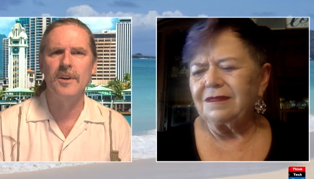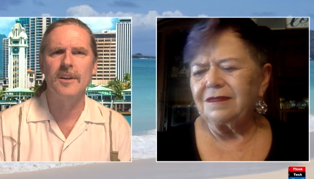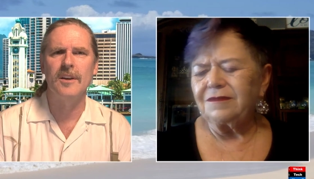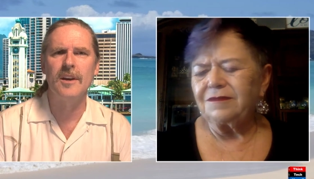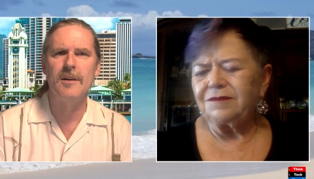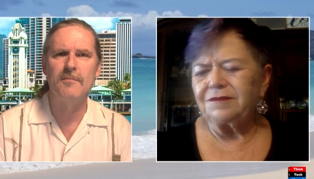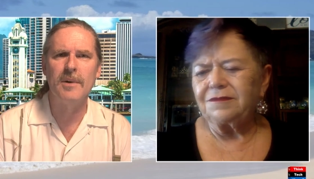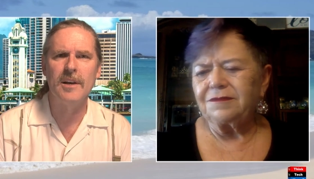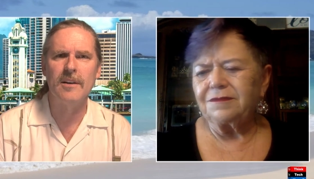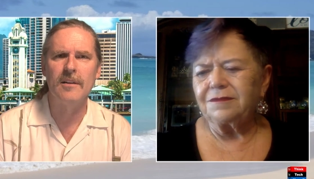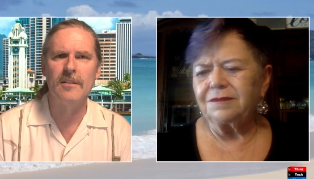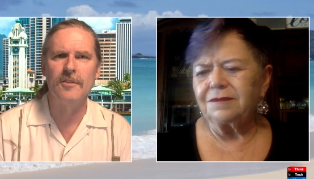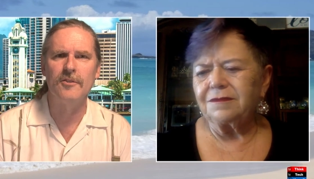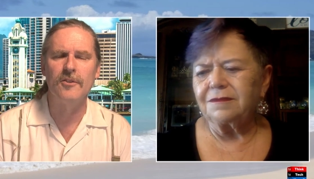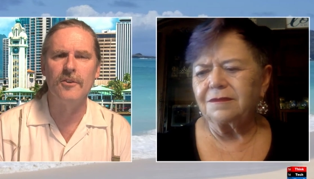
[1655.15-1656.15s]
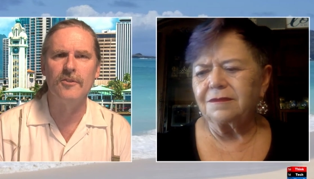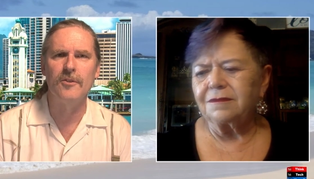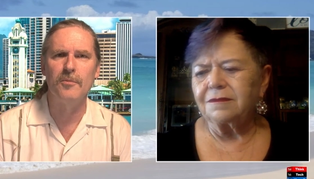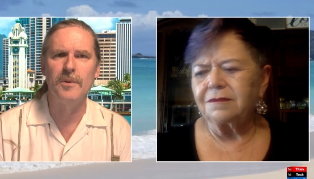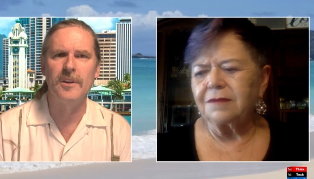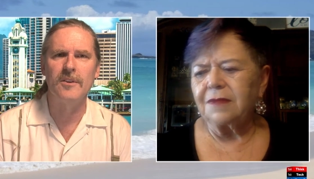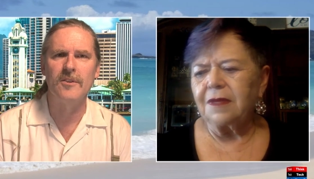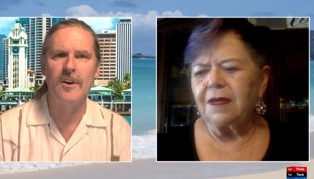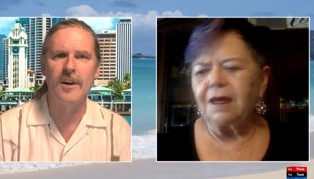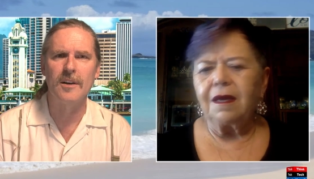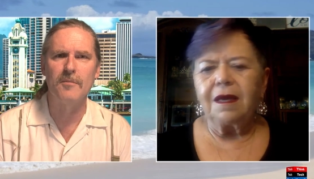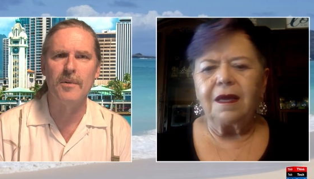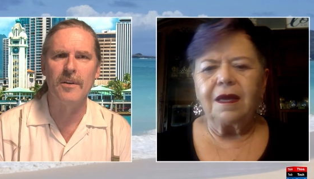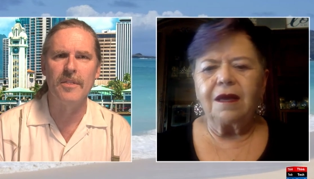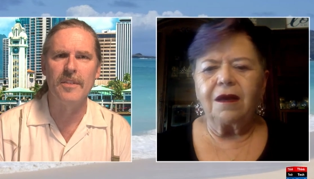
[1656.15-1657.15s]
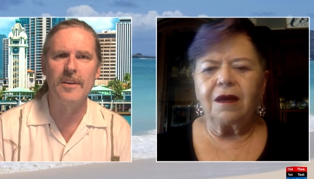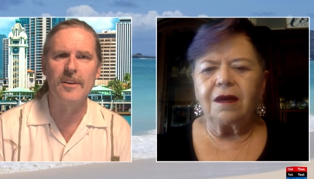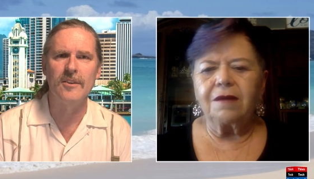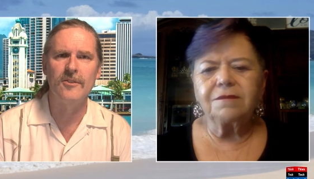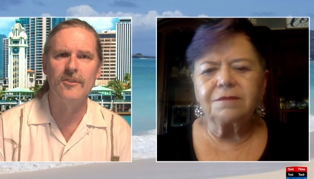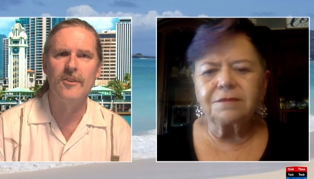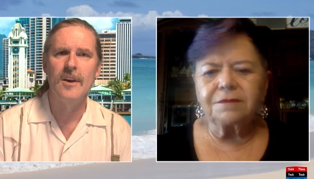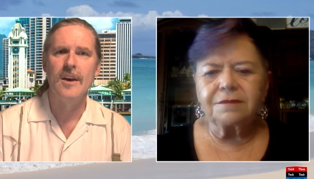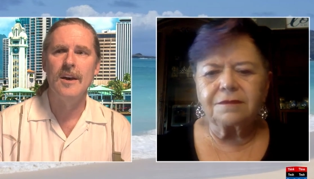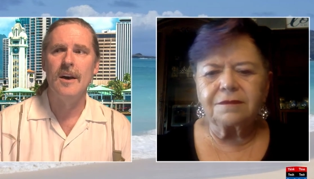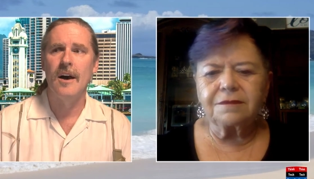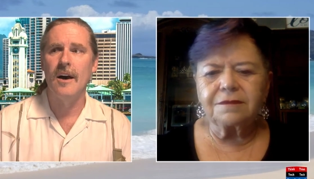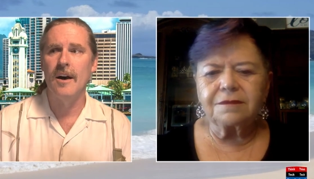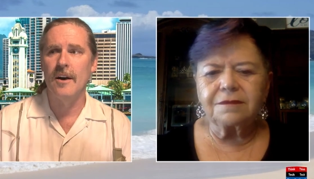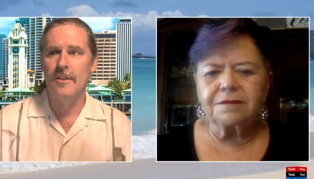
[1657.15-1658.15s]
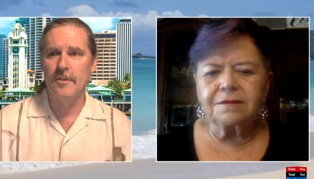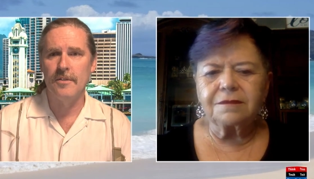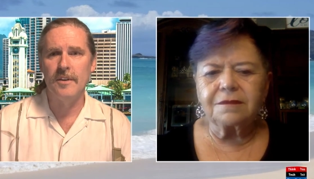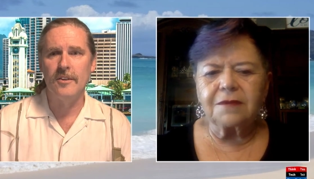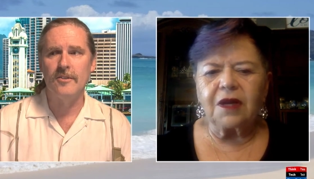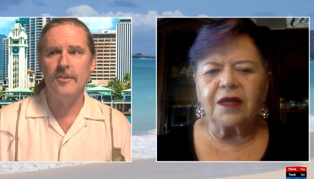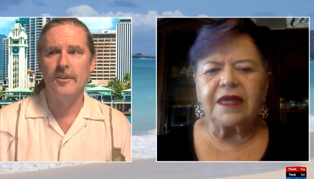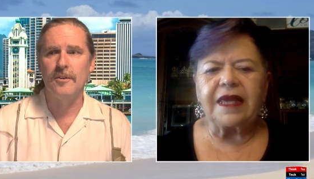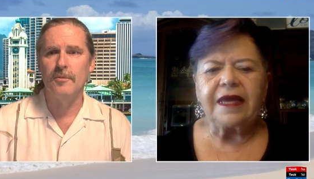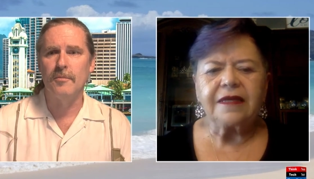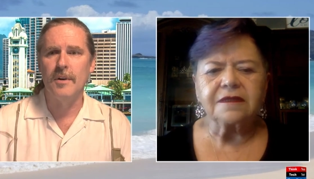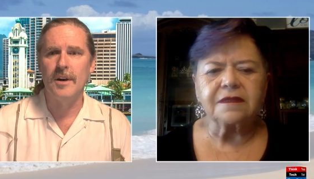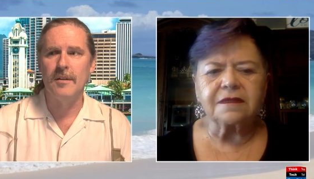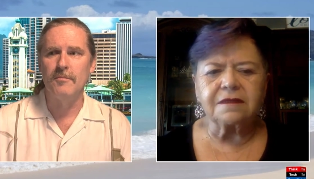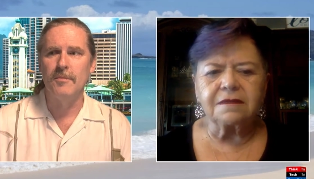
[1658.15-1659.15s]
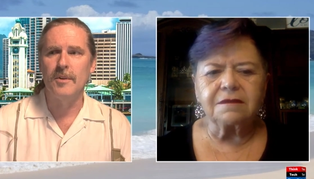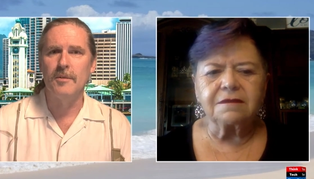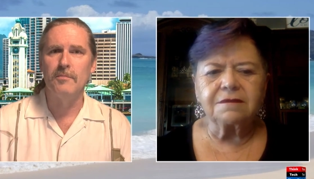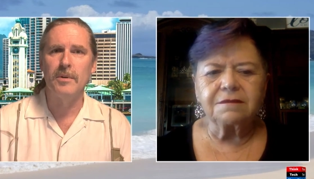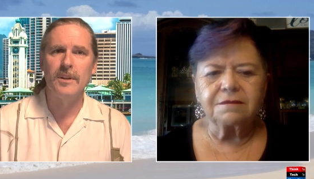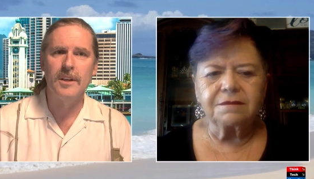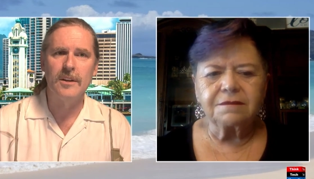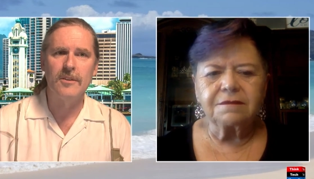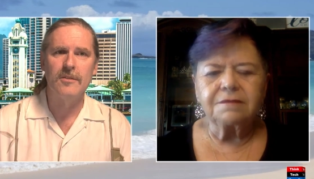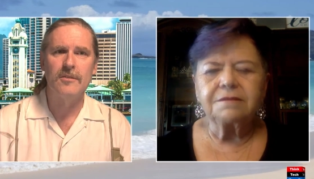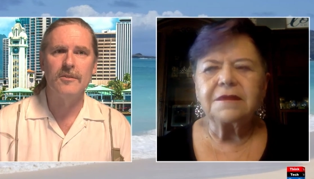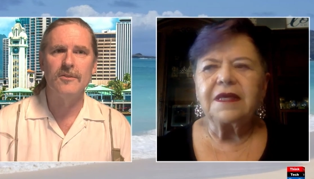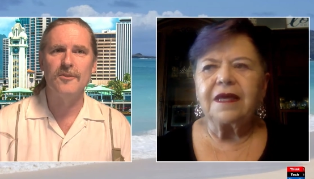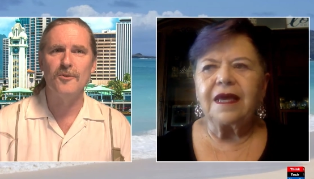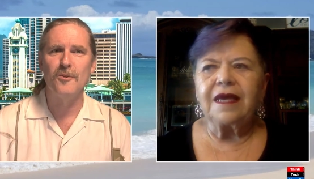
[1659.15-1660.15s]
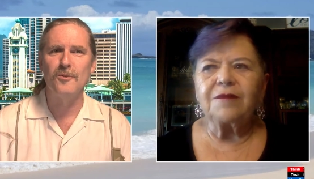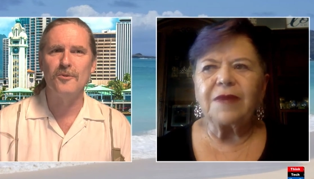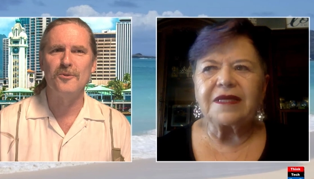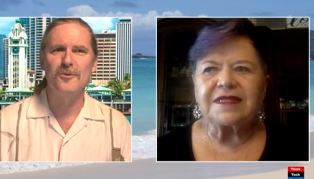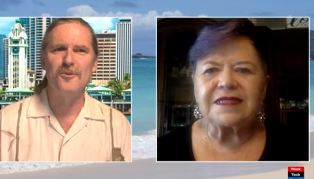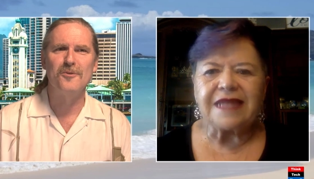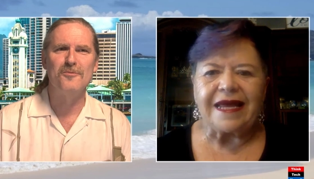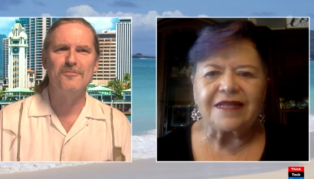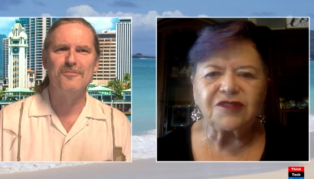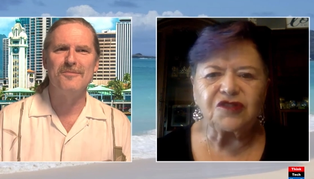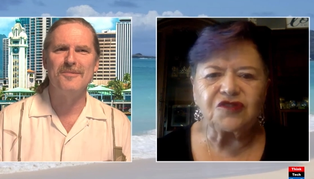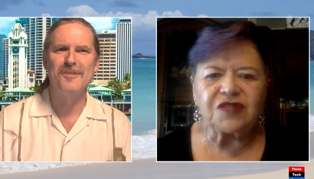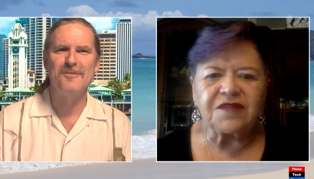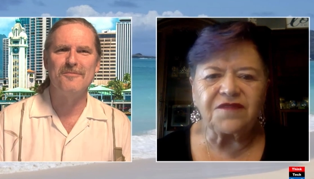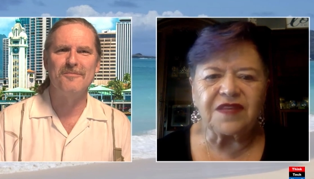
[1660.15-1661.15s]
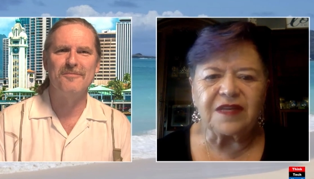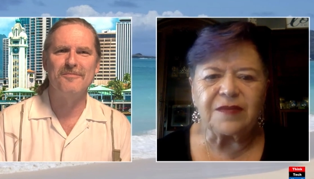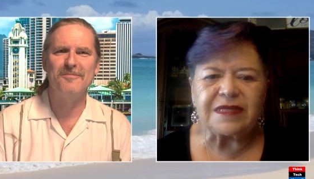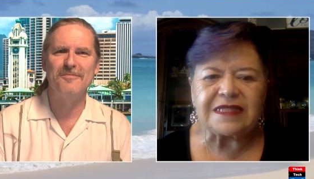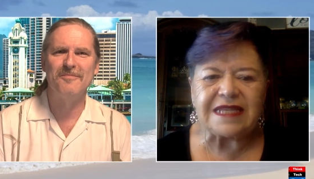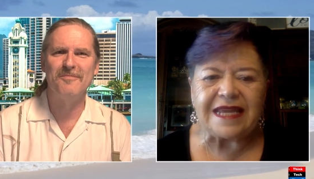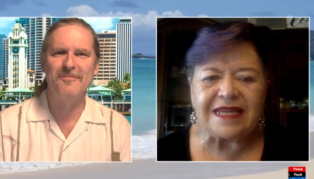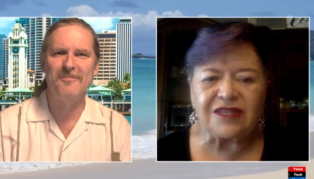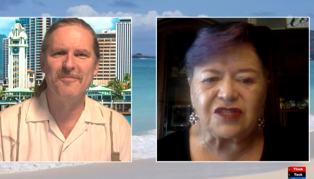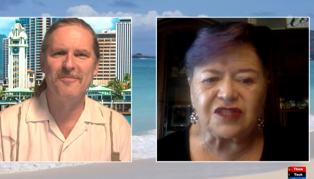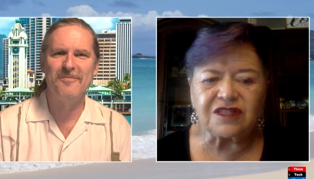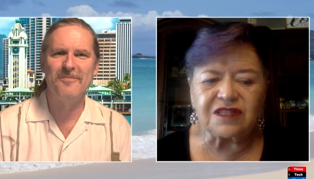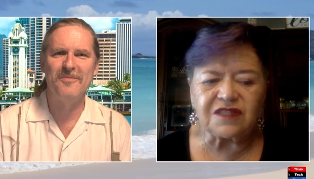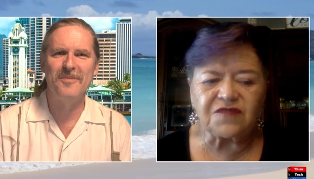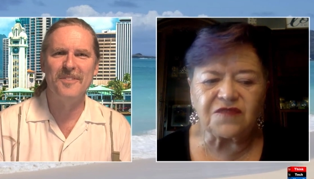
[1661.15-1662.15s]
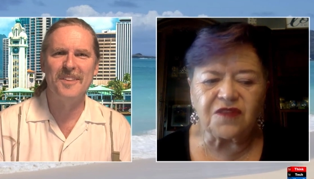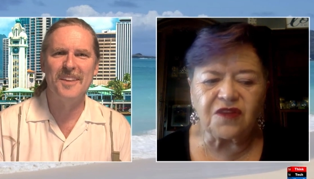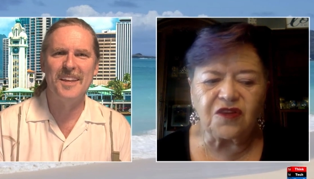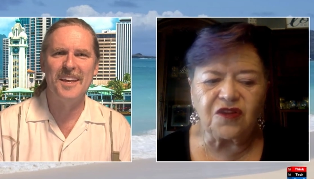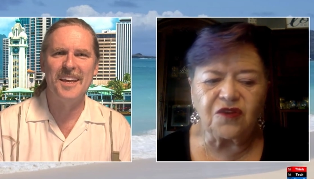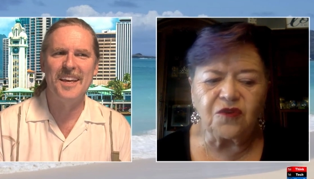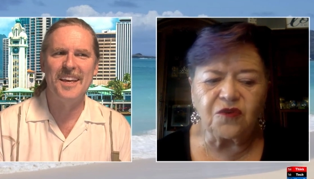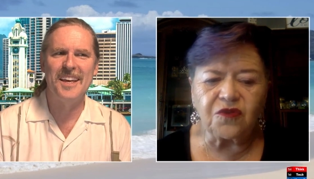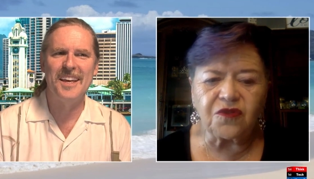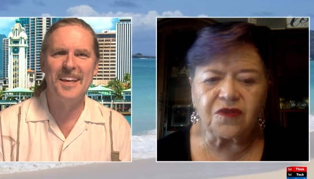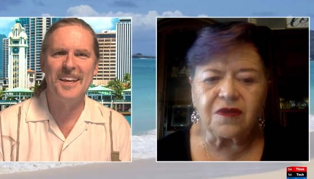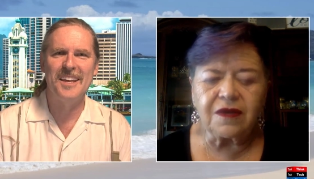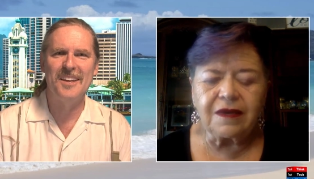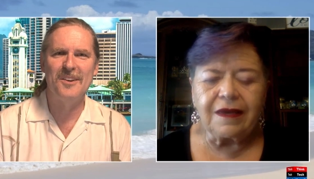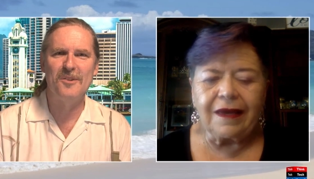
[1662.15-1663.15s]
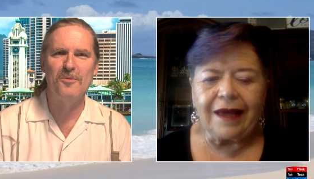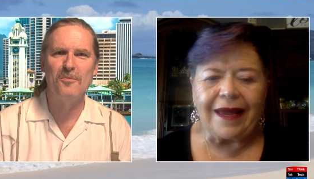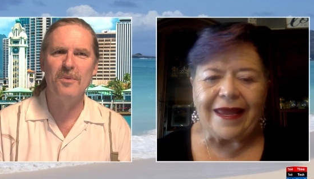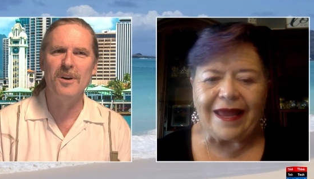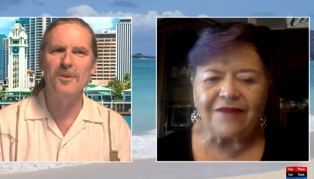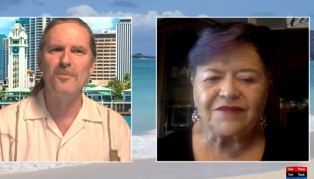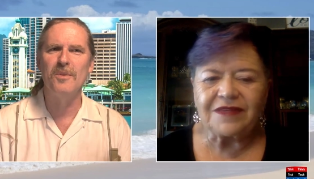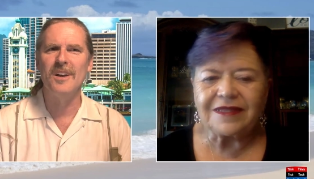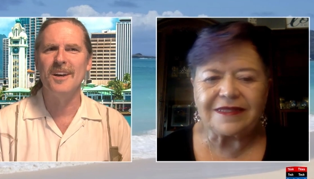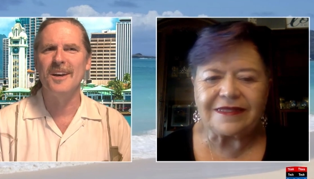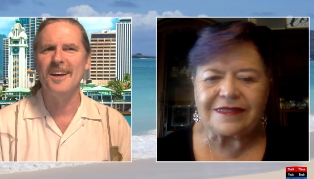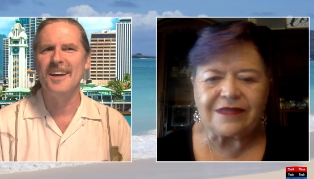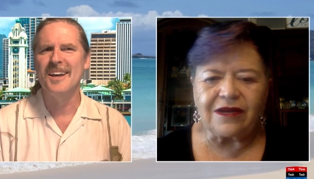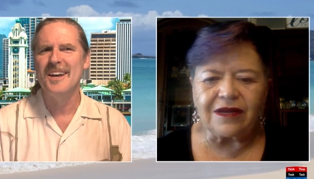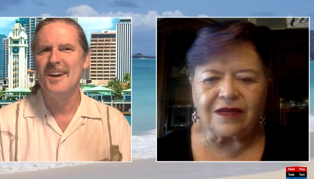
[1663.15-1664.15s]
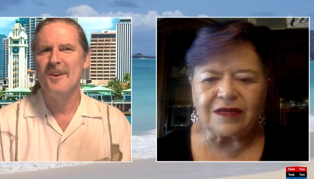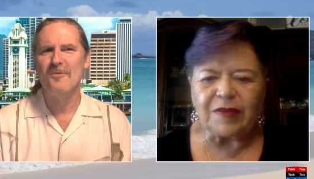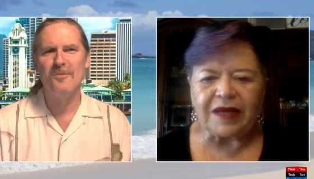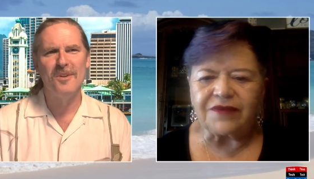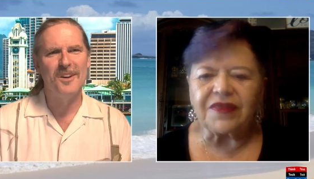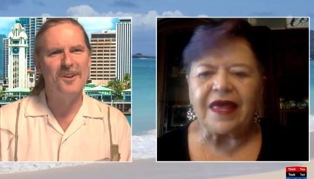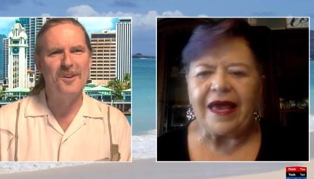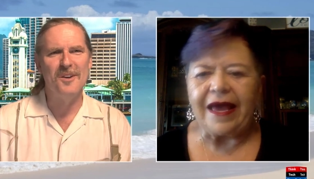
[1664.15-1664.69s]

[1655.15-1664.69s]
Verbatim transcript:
Speaker 1: to come back on the show so we could talk about this, other things that are
Speaker 2: yes. um, political, social, and the statutes of limitations for the youth?
Speaker 1: Well,
Speaker 2: we
Speaker 1: talk about